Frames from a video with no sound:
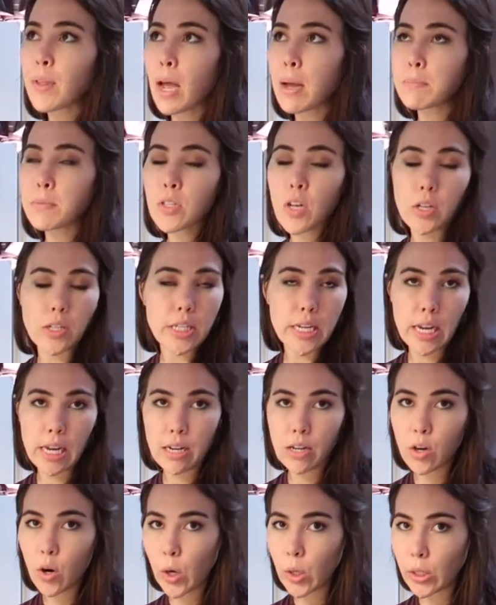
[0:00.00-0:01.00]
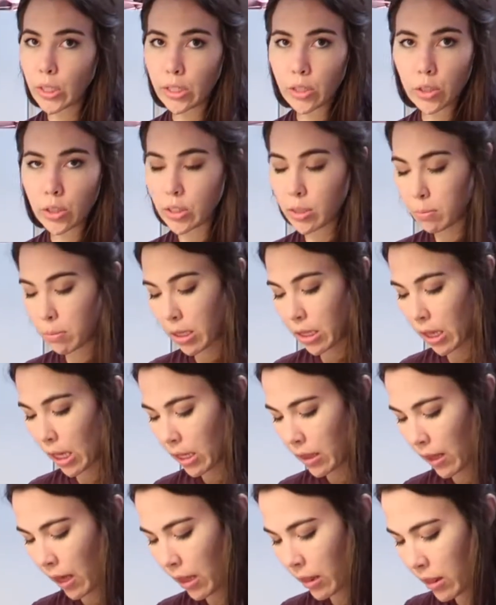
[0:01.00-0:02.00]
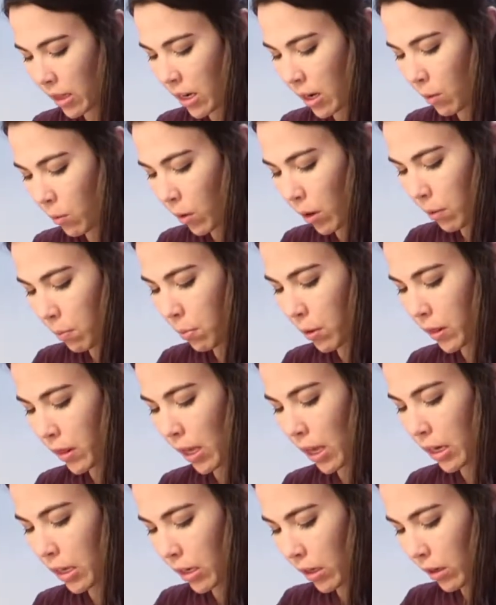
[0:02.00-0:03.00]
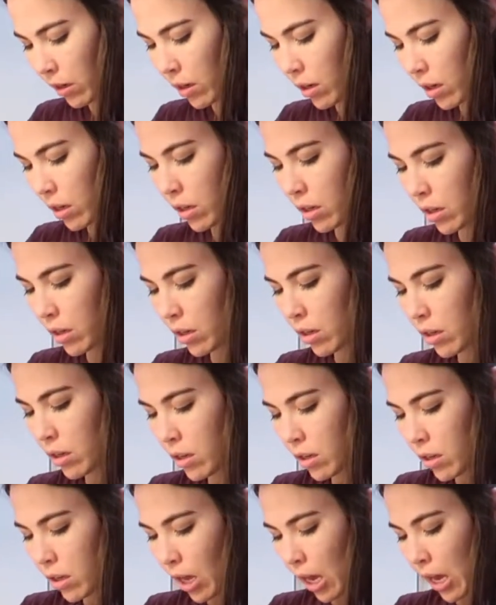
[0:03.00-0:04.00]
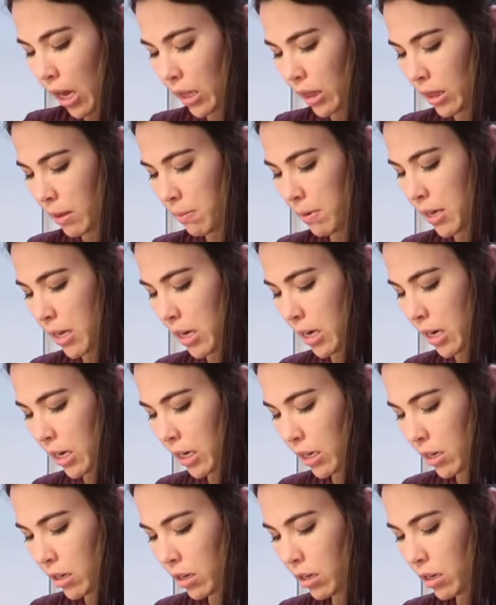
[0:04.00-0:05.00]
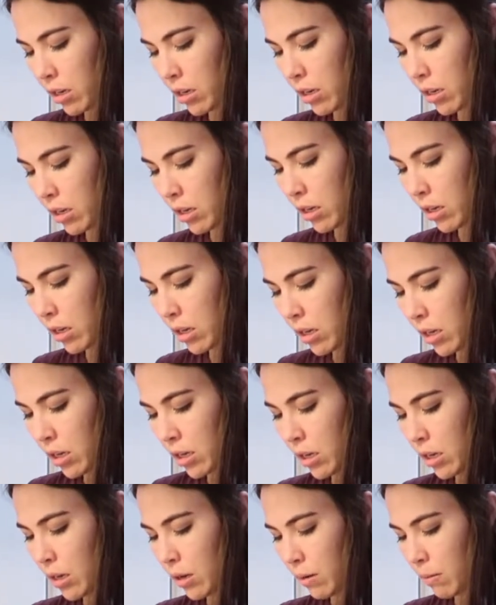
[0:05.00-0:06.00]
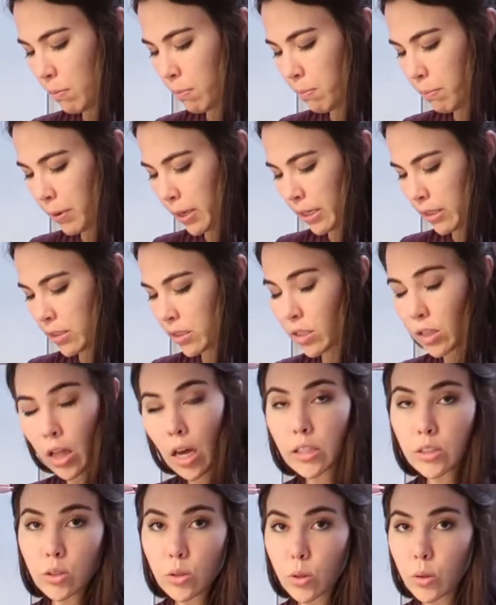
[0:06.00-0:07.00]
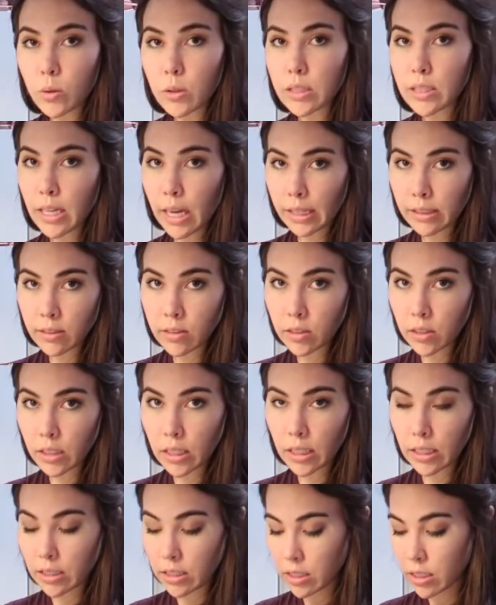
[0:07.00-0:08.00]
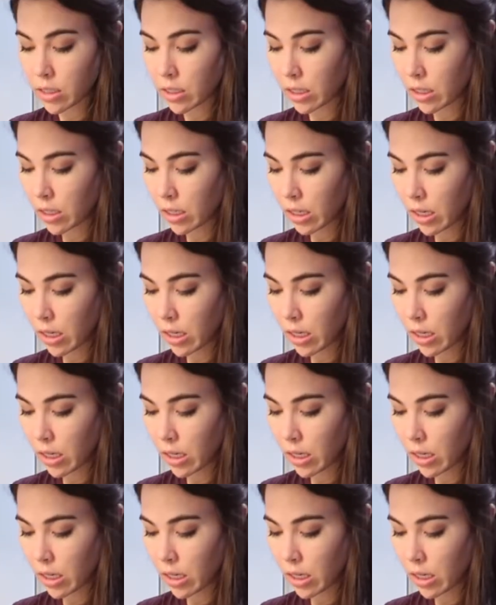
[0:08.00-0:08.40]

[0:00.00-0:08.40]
I'm sauteing garlic or something like that. Then I want to put that in at the beginning. But cilantro is excellent